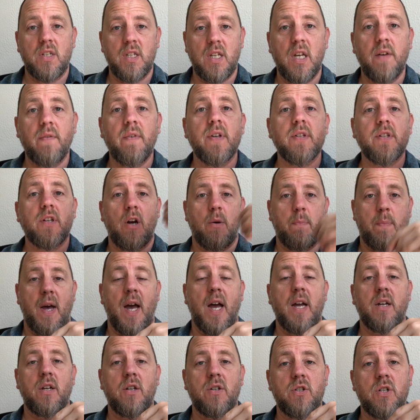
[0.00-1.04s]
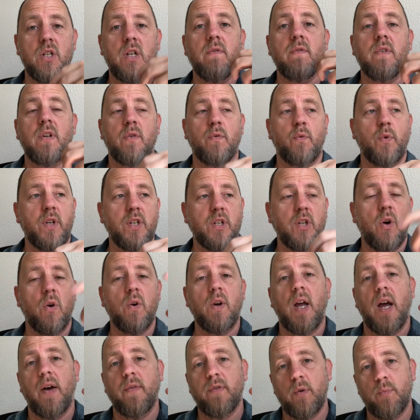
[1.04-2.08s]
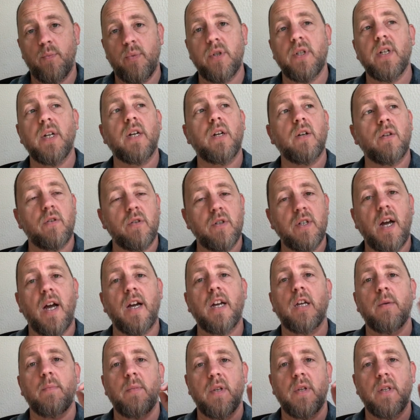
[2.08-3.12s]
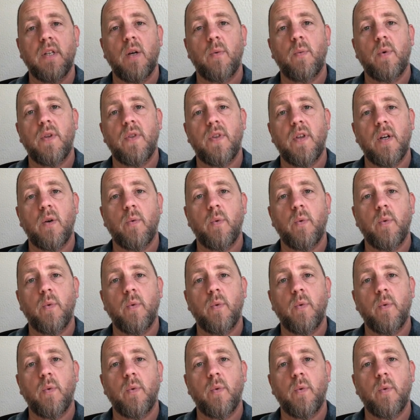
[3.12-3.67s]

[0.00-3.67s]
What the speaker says: give us our package even if we don't have the particular document that we think